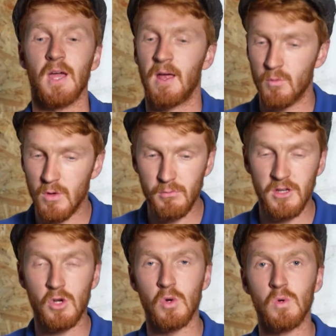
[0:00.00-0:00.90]
And will be
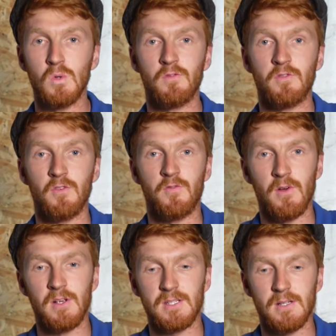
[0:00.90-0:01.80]
cool for the
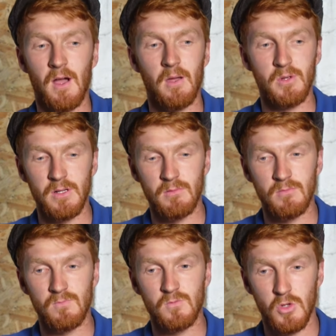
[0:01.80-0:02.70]
first time
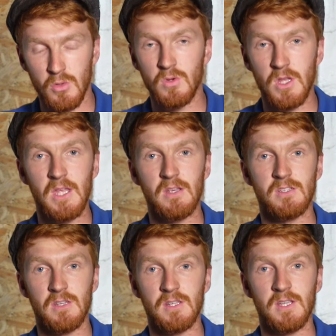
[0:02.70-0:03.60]
in 2 years
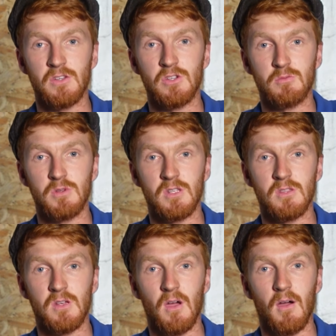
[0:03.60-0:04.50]
that this engine's been in the
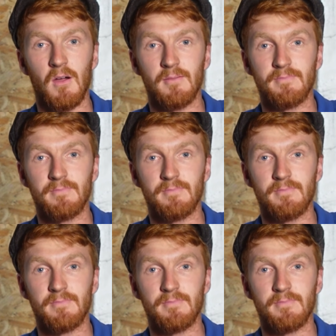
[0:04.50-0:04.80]
car.